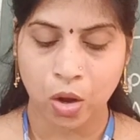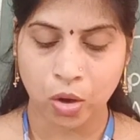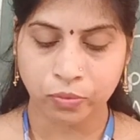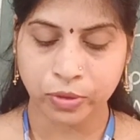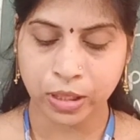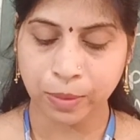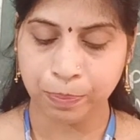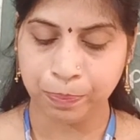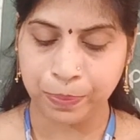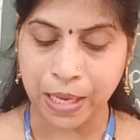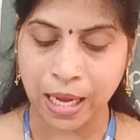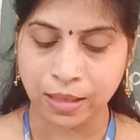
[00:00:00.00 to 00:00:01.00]
of
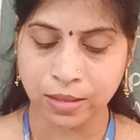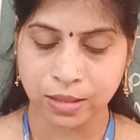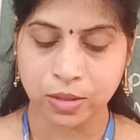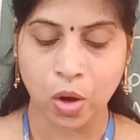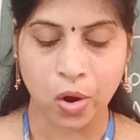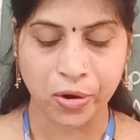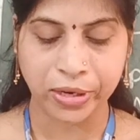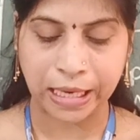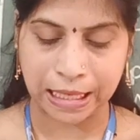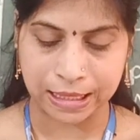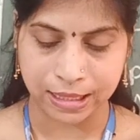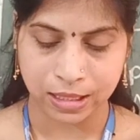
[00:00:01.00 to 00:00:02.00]
the plants or
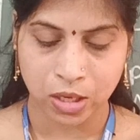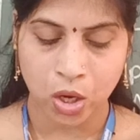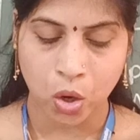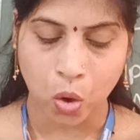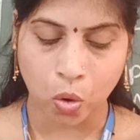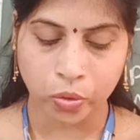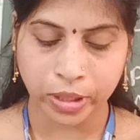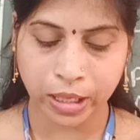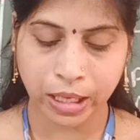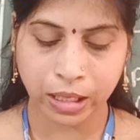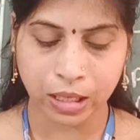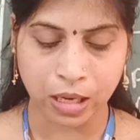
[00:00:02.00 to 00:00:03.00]
hills.
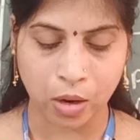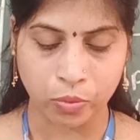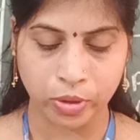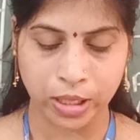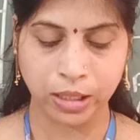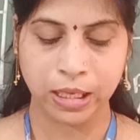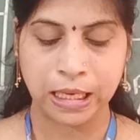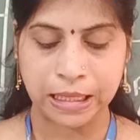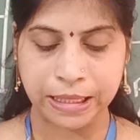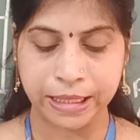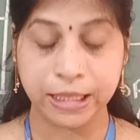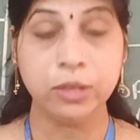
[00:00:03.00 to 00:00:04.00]
Onion and
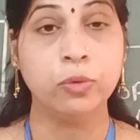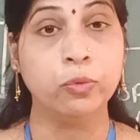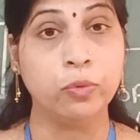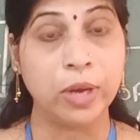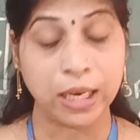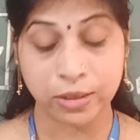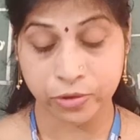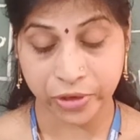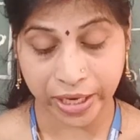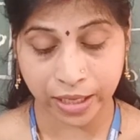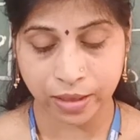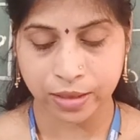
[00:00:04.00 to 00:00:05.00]
groundnut need
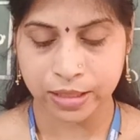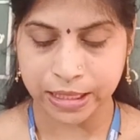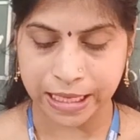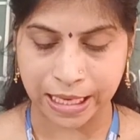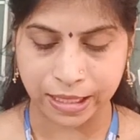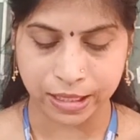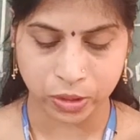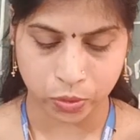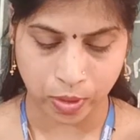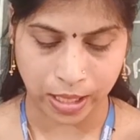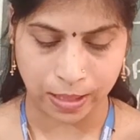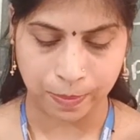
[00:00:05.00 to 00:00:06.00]
well-drained sandy
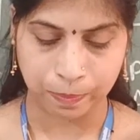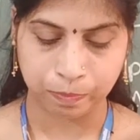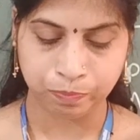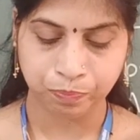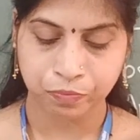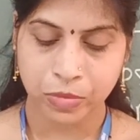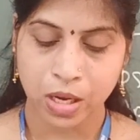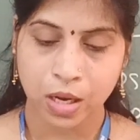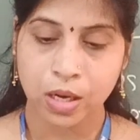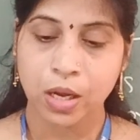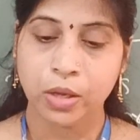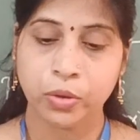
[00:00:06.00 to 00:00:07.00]
soil.
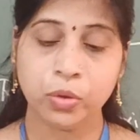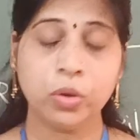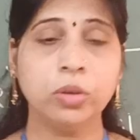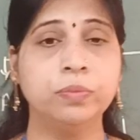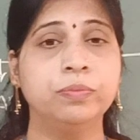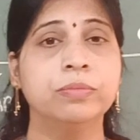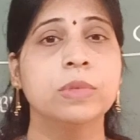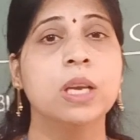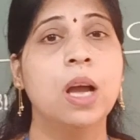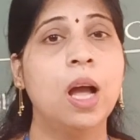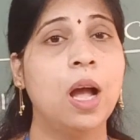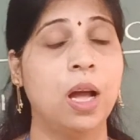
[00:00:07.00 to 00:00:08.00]
You know,
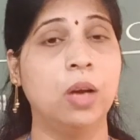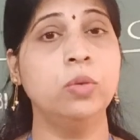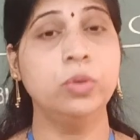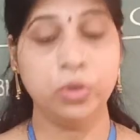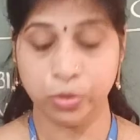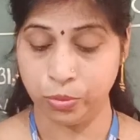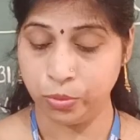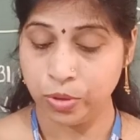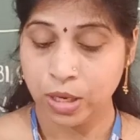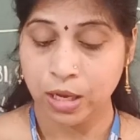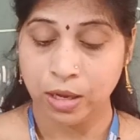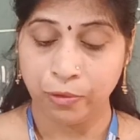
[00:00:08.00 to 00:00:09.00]
how
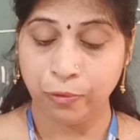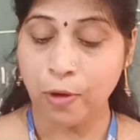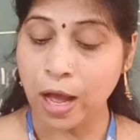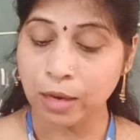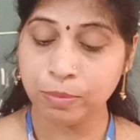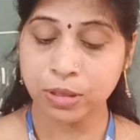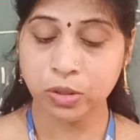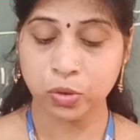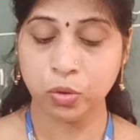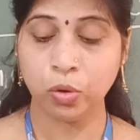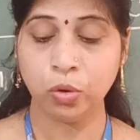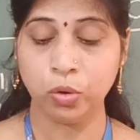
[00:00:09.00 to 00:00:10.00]
do farmers
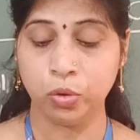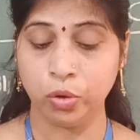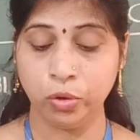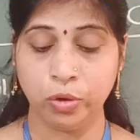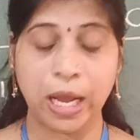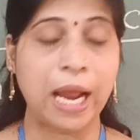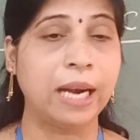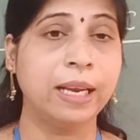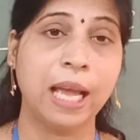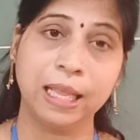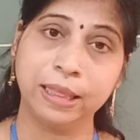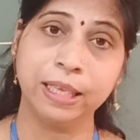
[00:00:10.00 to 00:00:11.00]
grow good and
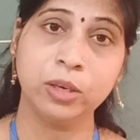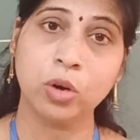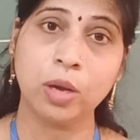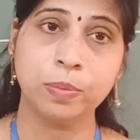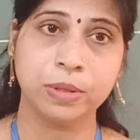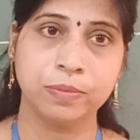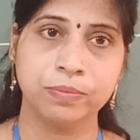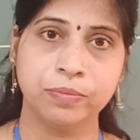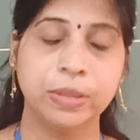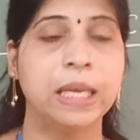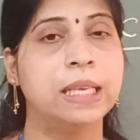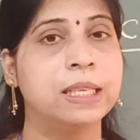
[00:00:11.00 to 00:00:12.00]
healthy crops?
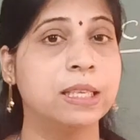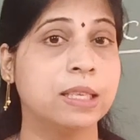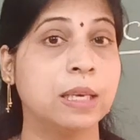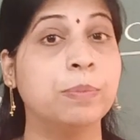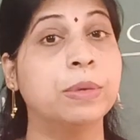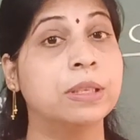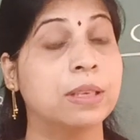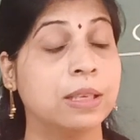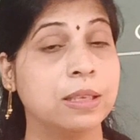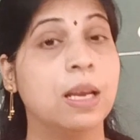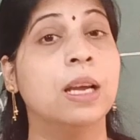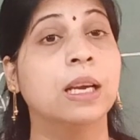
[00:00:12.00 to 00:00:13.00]
There is
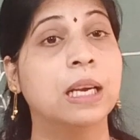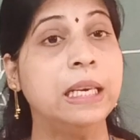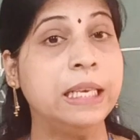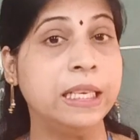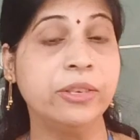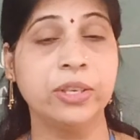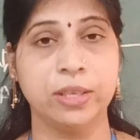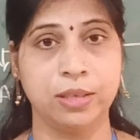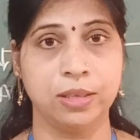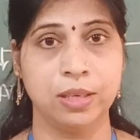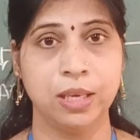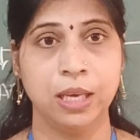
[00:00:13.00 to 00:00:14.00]
some conditions